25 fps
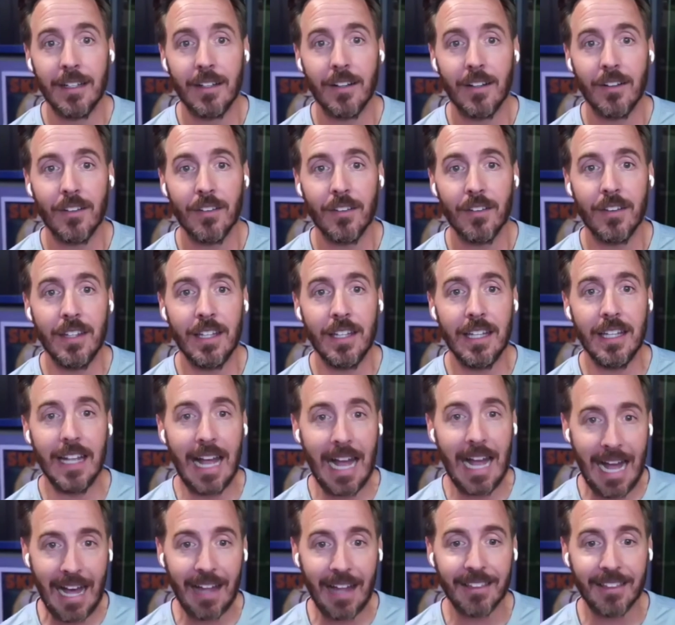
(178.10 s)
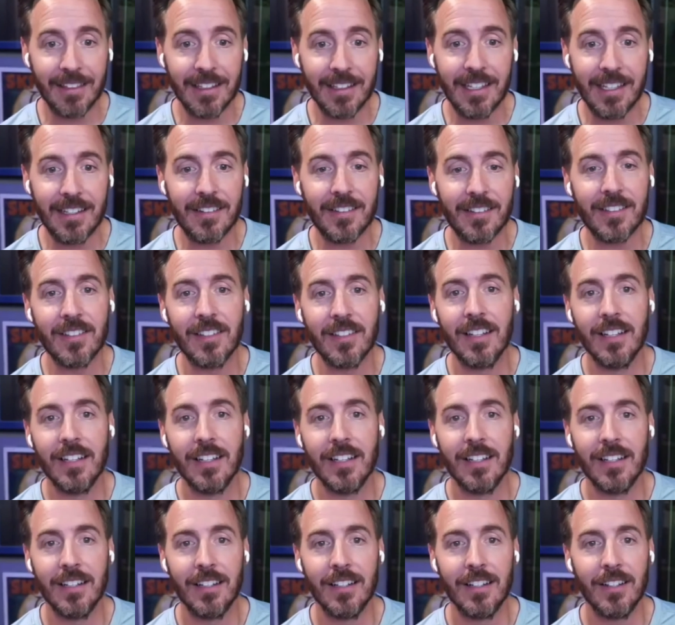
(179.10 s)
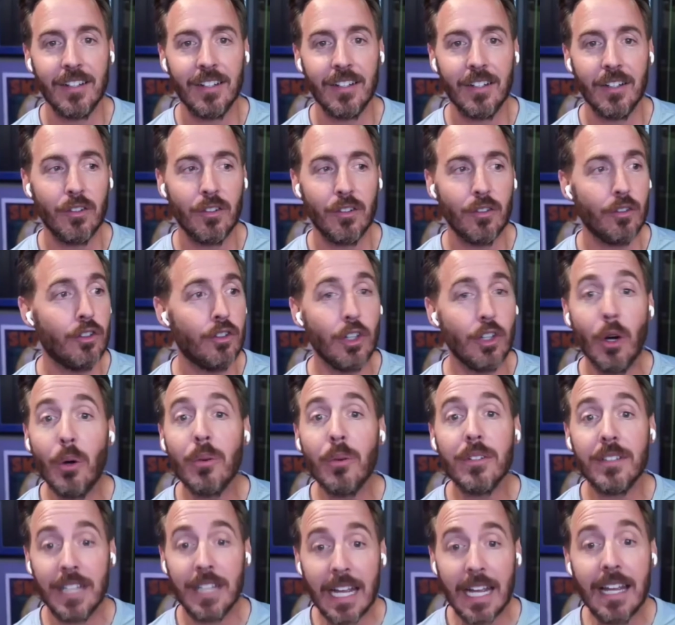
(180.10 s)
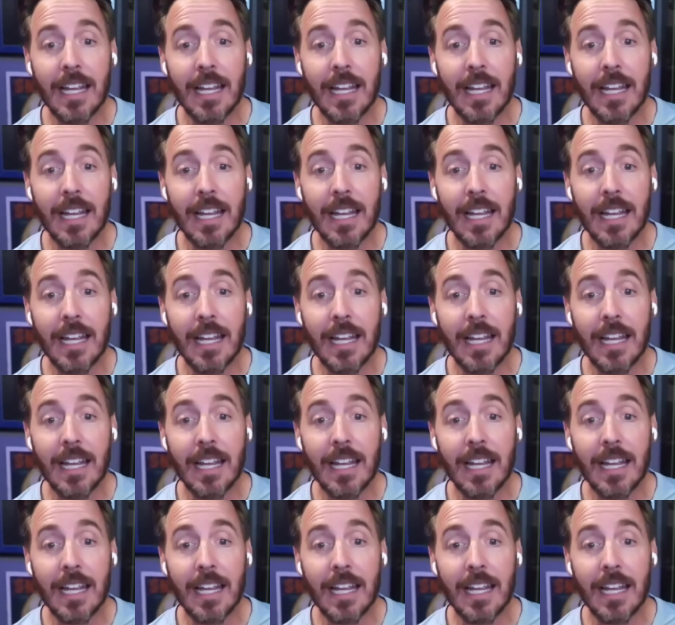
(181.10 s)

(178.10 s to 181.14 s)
the athletes don't take